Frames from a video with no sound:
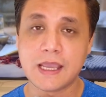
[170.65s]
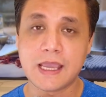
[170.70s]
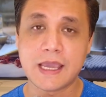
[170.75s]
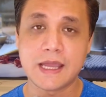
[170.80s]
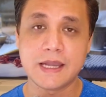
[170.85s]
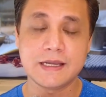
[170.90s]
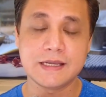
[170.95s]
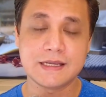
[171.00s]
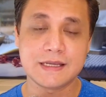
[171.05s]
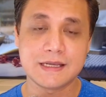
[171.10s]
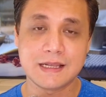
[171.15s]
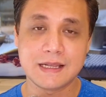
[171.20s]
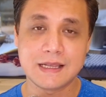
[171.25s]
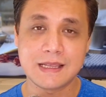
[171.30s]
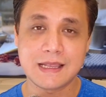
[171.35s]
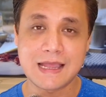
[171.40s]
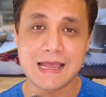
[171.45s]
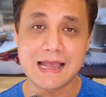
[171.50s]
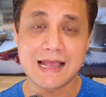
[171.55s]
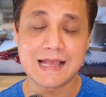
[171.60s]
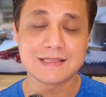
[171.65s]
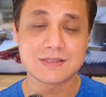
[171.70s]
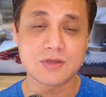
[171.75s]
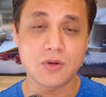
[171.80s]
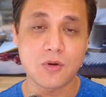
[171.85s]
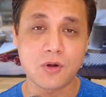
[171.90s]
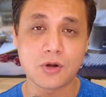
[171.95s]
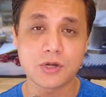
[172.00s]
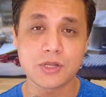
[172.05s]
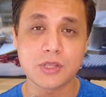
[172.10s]
And it has
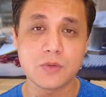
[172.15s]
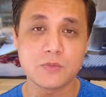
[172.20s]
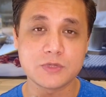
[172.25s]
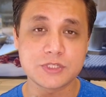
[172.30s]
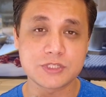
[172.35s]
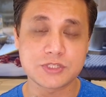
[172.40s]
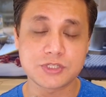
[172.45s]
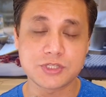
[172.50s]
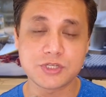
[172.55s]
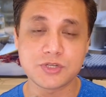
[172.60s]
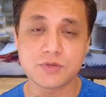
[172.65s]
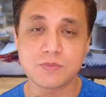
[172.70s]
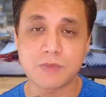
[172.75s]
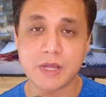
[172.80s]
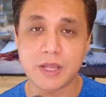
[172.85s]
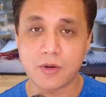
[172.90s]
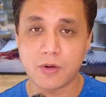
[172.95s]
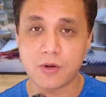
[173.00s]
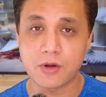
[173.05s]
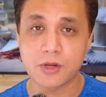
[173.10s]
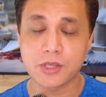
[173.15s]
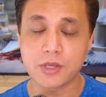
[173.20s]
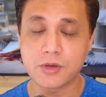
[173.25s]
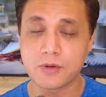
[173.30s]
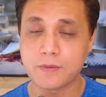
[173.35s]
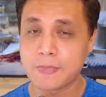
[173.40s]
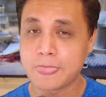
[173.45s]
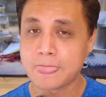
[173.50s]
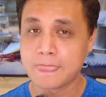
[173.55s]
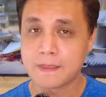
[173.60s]
audio which is tuned by
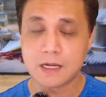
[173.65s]
Onkyo.